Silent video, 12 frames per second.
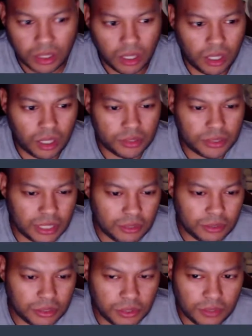Uh, you said
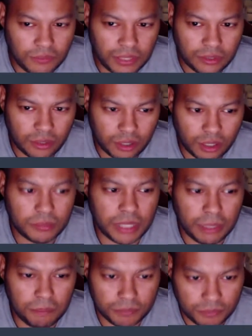we are doing an event in Harlem.
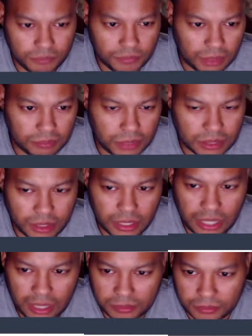Yep, yep, that's gonna
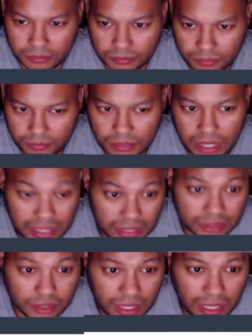happen. That
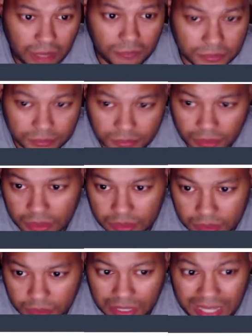is gonna happen.
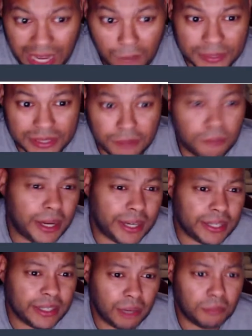So that happens in
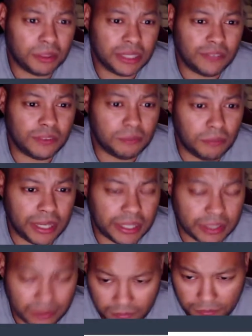May, I believe in
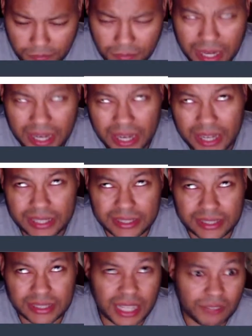May, May
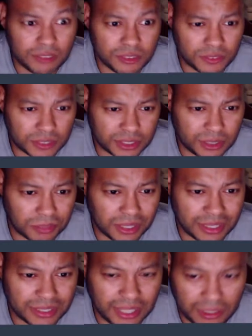seventh or something
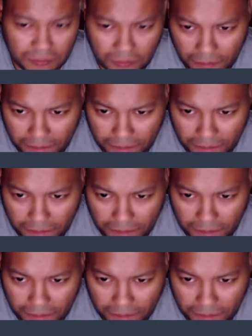like that.